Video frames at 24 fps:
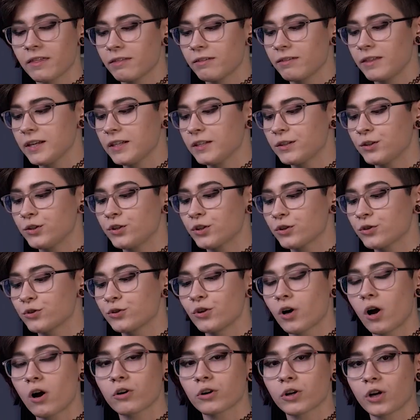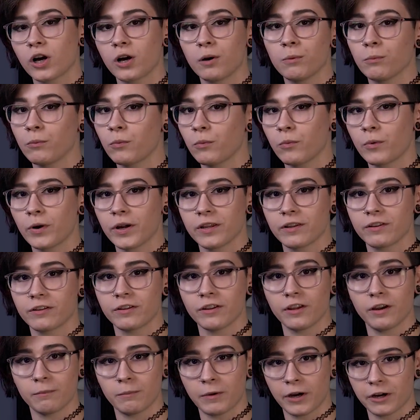This does not come with
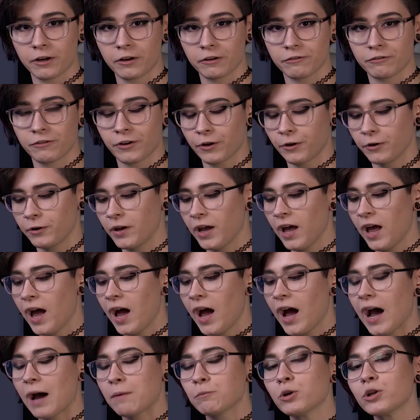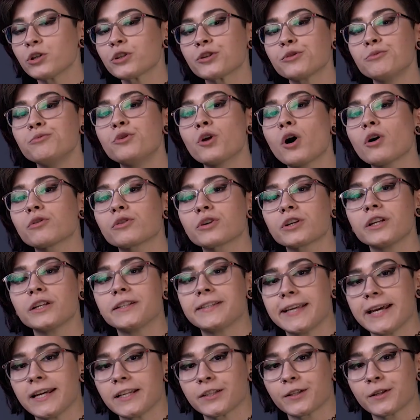a microphone. I'm also not going to
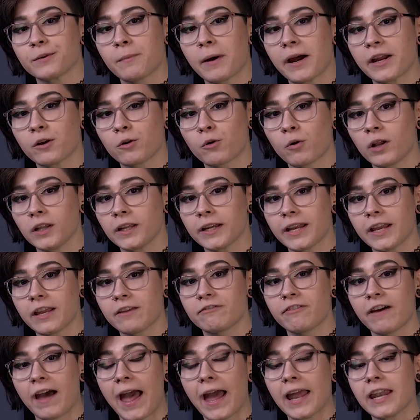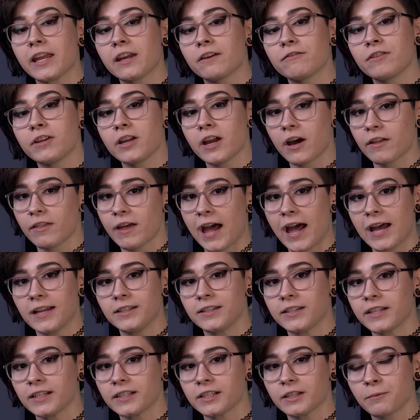test the mic quality for any of the other
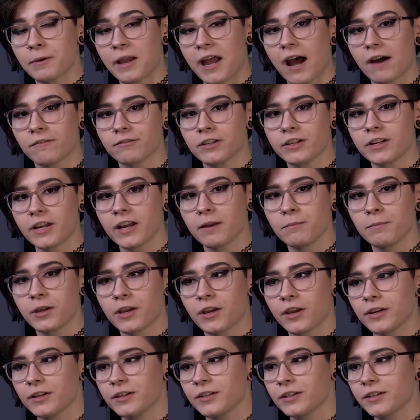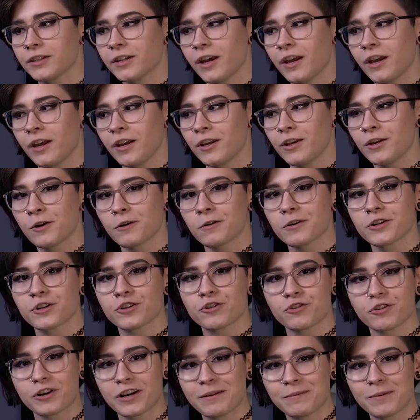headsets that we have today because you're a
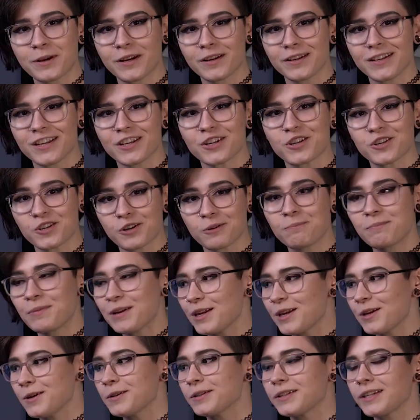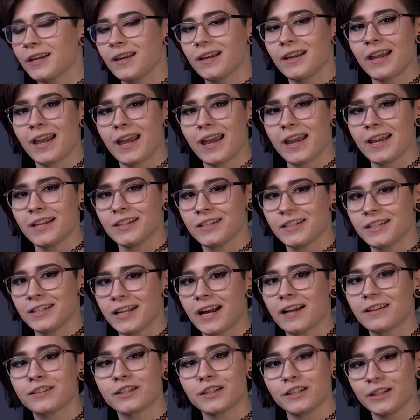streamer, you should be using a
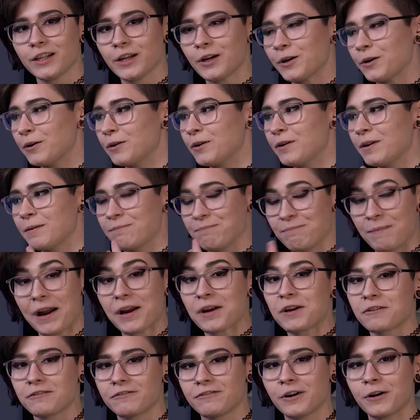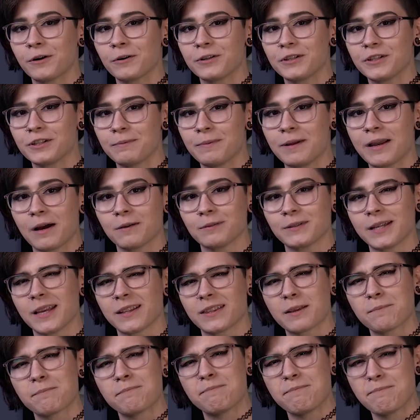standalone microphone to be able to
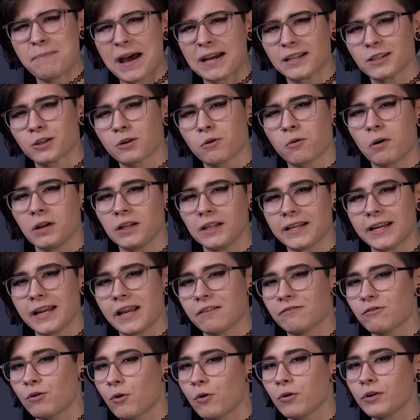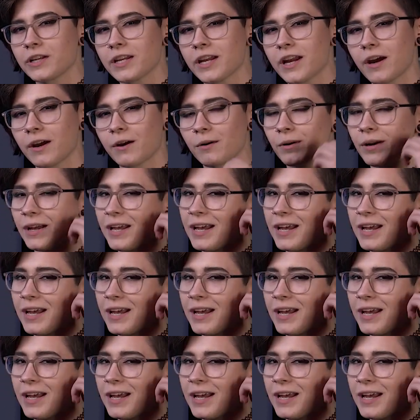get the best quality of audio.